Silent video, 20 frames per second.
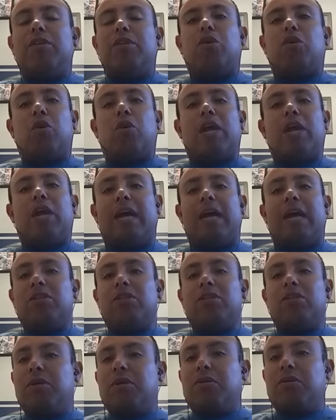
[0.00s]
Cole Hamels
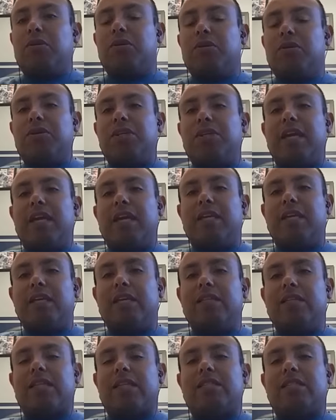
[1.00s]
might be going to the
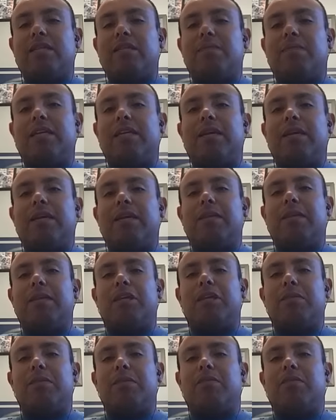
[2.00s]
Yankees. That's the big name that everyone
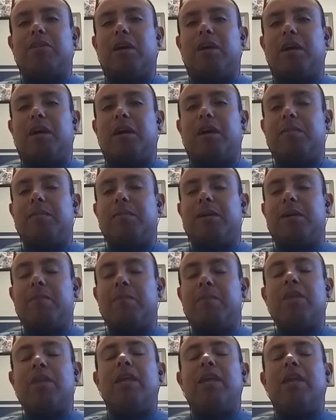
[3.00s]
keeps talking about.
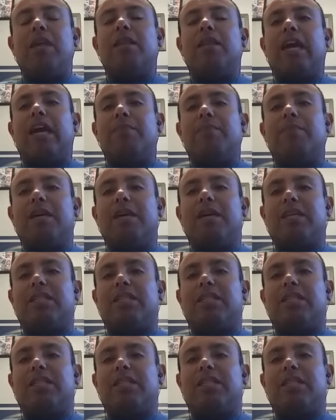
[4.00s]
They have money to